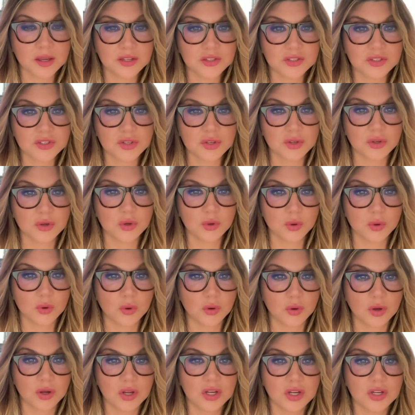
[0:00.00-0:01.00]

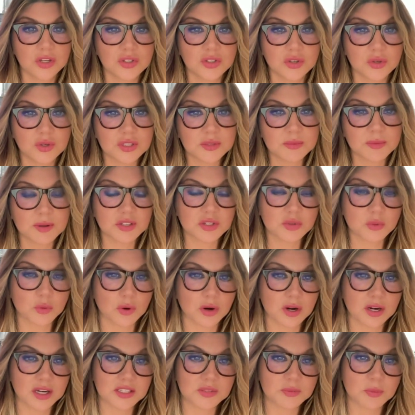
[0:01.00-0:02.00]
to do as much
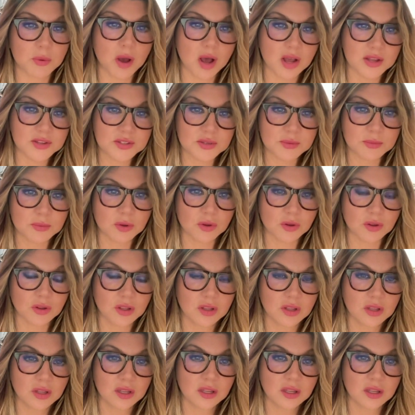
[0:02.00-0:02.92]
work as possible.